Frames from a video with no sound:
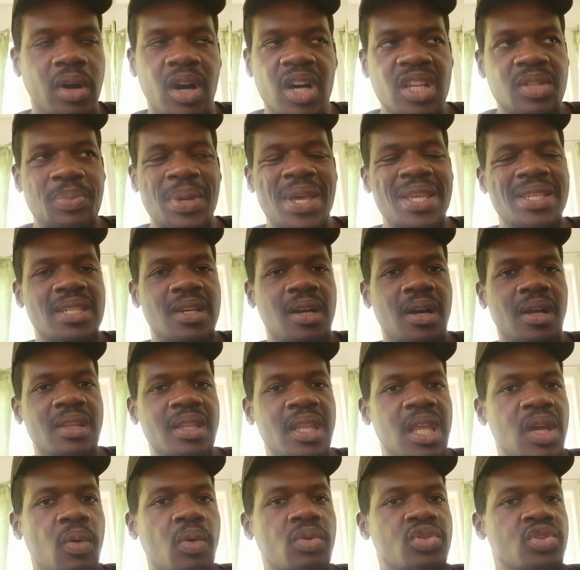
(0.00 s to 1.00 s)
Because
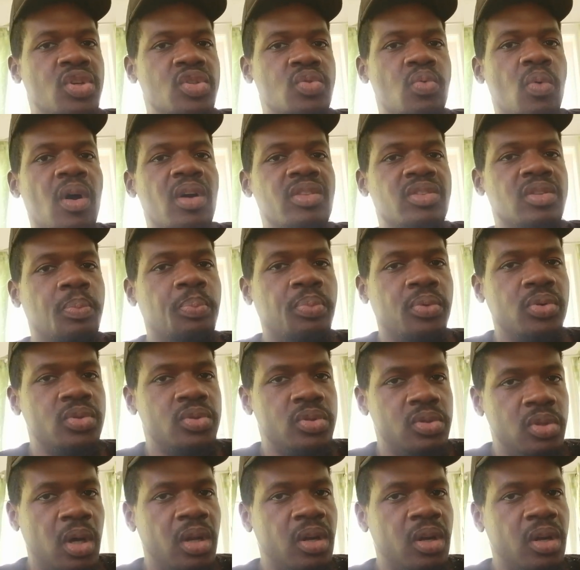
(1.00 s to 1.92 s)
basically, they would just want to put